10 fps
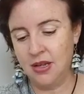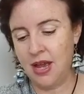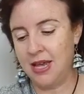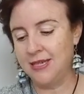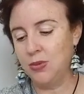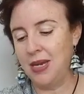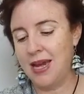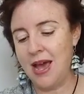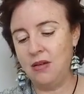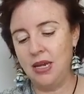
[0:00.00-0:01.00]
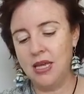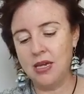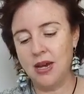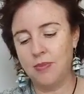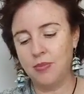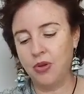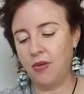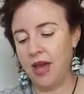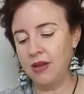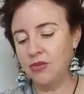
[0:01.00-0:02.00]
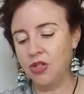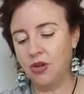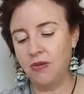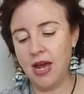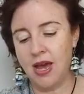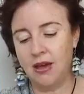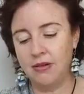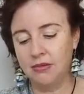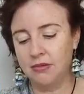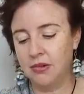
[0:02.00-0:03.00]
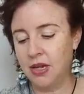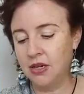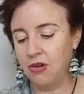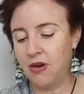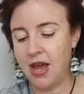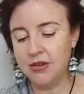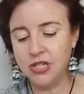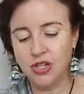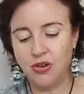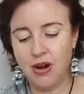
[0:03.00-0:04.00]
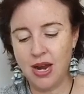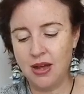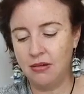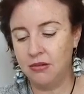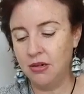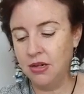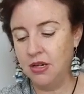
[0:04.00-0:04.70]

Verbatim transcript: as we now link up crown to crown and crown to crown,